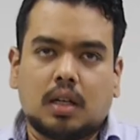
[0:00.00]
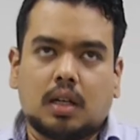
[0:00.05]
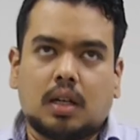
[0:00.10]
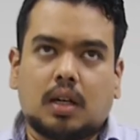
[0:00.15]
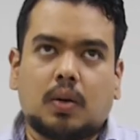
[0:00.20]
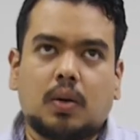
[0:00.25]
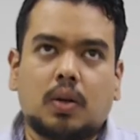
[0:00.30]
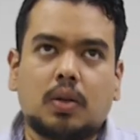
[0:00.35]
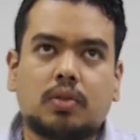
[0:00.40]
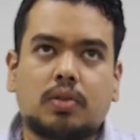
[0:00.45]

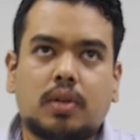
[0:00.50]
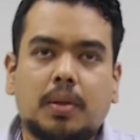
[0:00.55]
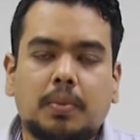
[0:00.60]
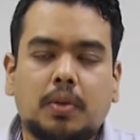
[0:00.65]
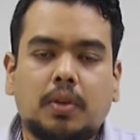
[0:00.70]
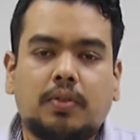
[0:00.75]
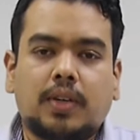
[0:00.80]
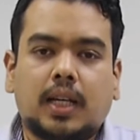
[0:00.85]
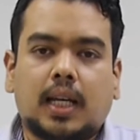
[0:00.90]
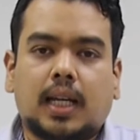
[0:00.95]
Our Osram
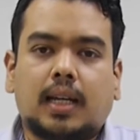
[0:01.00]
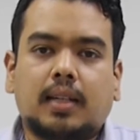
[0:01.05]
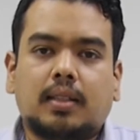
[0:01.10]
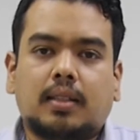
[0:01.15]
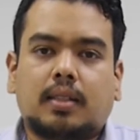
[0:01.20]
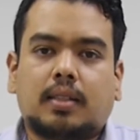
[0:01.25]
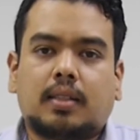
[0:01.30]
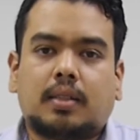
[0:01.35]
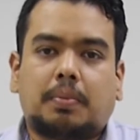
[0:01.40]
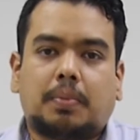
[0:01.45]
UV
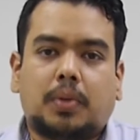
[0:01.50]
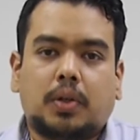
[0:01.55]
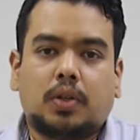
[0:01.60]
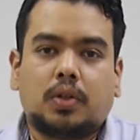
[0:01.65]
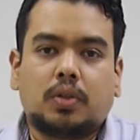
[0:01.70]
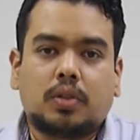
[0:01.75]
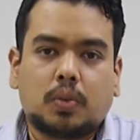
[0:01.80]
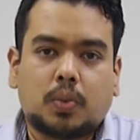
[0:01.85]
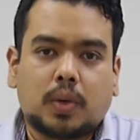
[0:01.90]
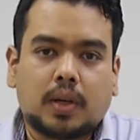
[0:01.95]
lights
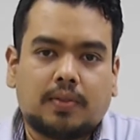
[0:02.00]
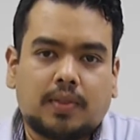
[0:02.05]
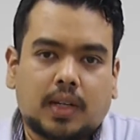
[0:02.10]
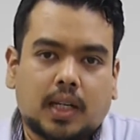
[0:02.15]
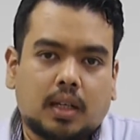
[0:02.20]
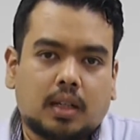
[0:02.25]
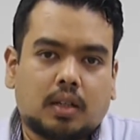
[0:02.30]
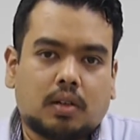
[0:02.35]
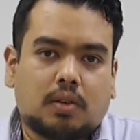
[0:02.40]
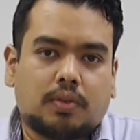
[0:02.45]
produce a
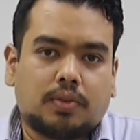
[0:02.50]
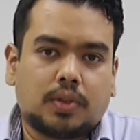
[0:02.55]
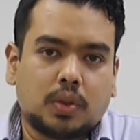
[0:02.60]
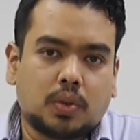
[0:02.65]
wavelength of